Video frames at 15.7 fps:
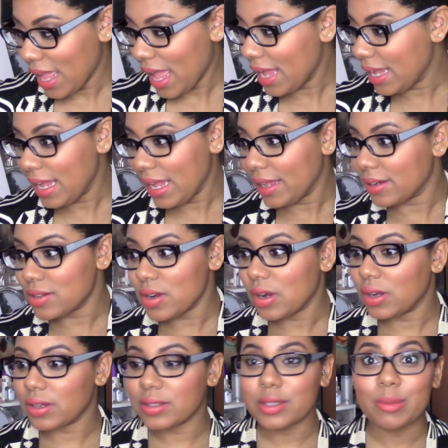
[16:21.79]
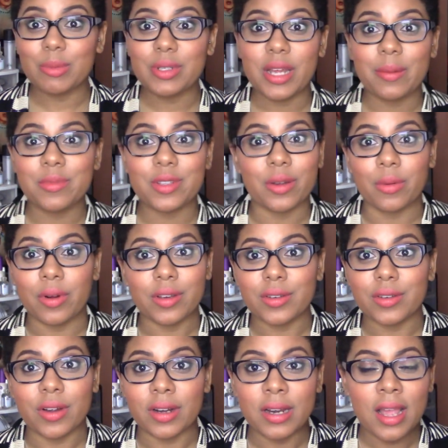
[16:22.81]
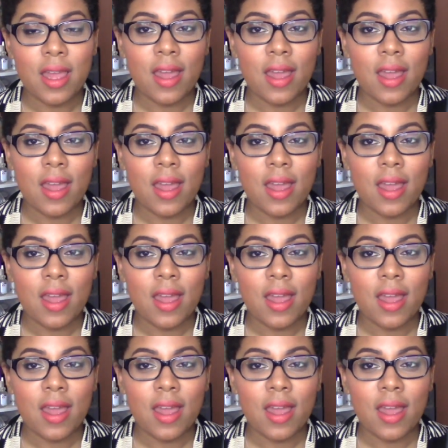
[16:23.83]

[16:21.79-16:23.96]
I can't talk. Sometimes I wonder.